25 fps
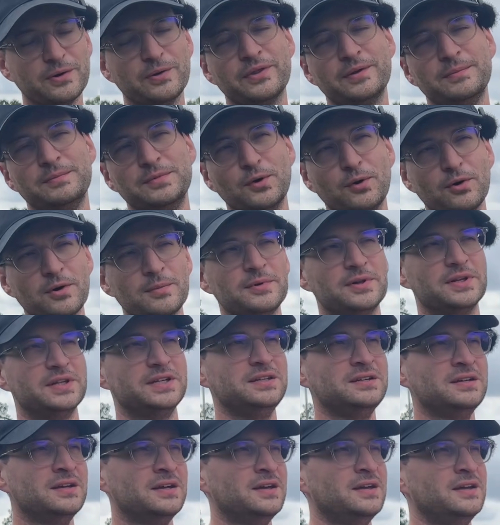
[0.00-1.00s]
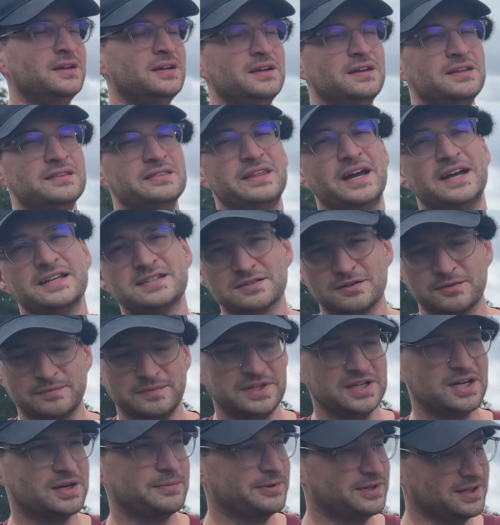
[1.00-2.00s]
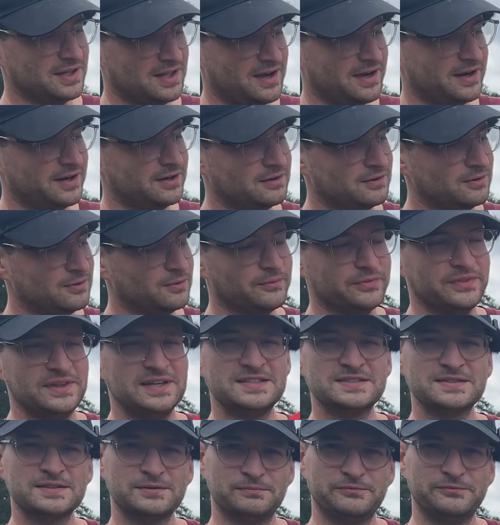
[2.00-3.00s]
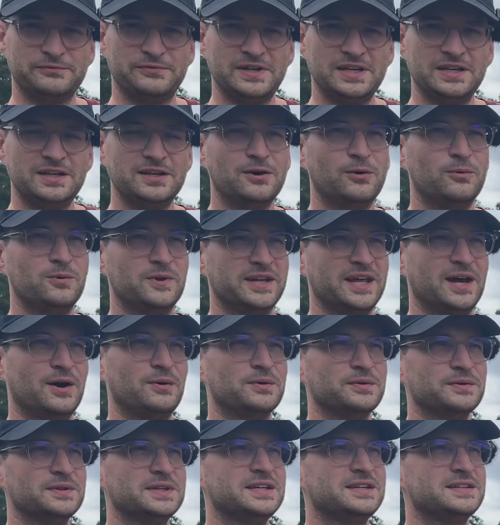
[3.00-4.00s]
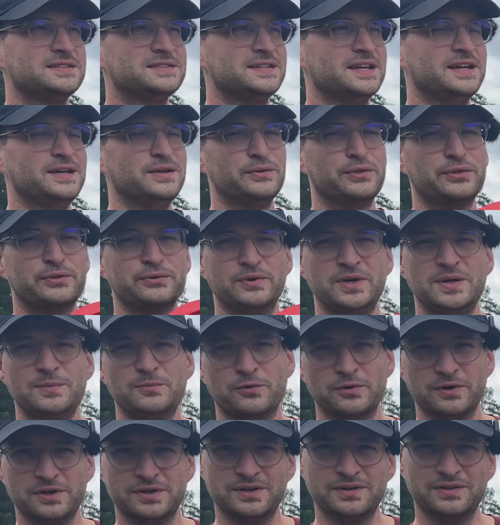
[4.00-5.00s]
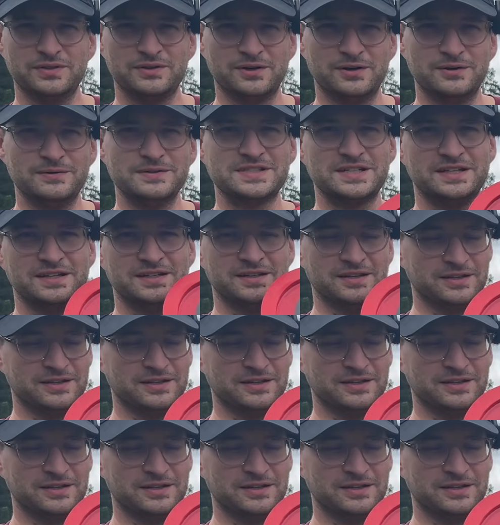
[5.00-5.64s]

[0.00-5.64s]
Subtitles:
throw them normally. That's on me, I'm a liar. This video will now only contain 3 more good throws and a